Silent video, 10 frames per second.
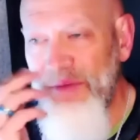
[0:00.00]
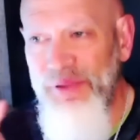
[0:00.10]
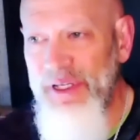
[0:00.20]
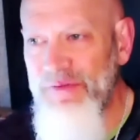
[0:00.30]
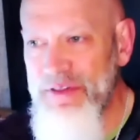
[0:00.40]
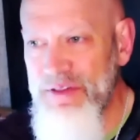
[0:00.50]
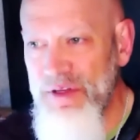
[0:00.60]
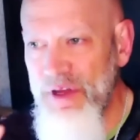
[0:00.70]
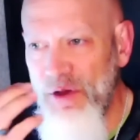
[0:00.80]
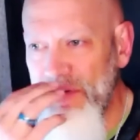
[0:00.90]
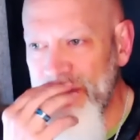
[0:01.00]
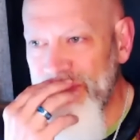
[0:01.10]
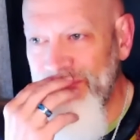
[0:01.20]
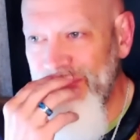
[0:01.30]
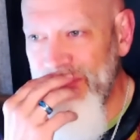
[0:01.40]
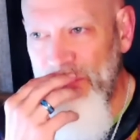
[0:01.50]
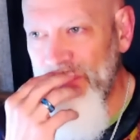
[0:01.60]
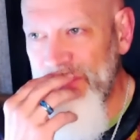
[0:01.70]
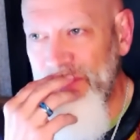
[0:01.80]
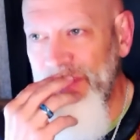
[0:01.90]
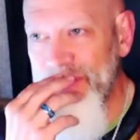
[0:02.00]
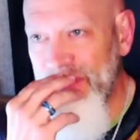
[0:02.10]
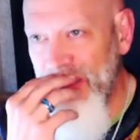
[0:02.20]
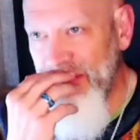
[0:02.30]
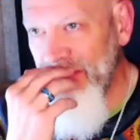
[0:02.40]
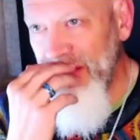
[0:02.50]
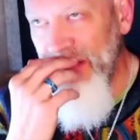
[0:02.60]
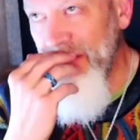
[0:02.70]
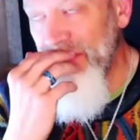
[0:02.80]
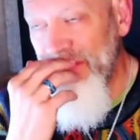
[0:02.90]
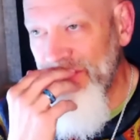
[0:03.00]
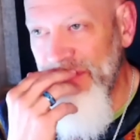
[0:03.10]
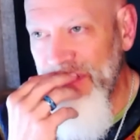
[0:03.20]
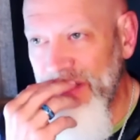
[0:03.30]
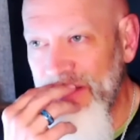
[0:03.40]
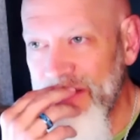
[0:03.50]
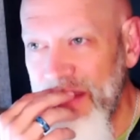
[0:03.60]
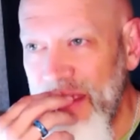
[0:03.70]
Can't believe the snow. It's almost a blizzard out there right now. This is ridiculous.